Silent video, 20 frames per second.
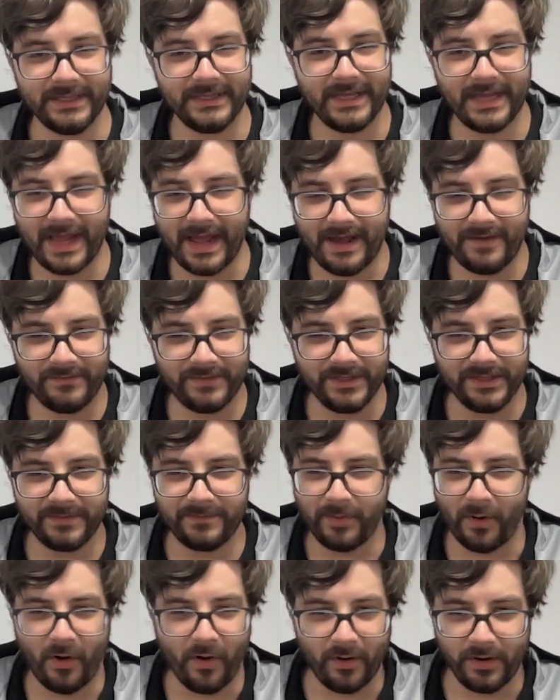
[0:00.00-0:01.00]
they have these
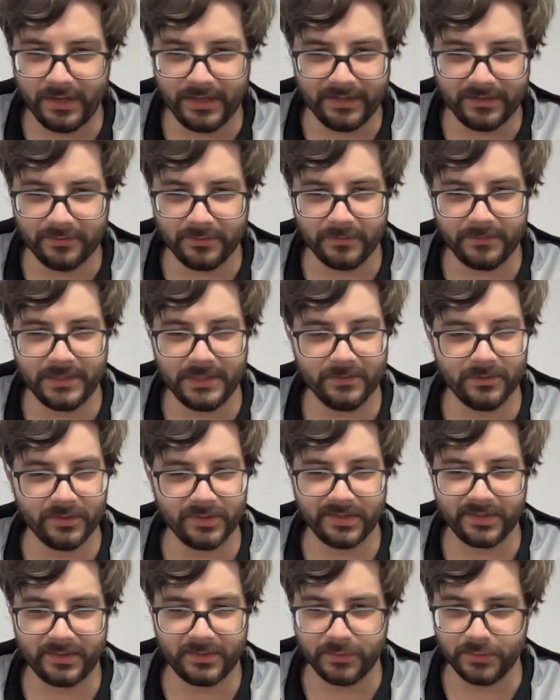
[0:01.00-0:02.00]
parties where people just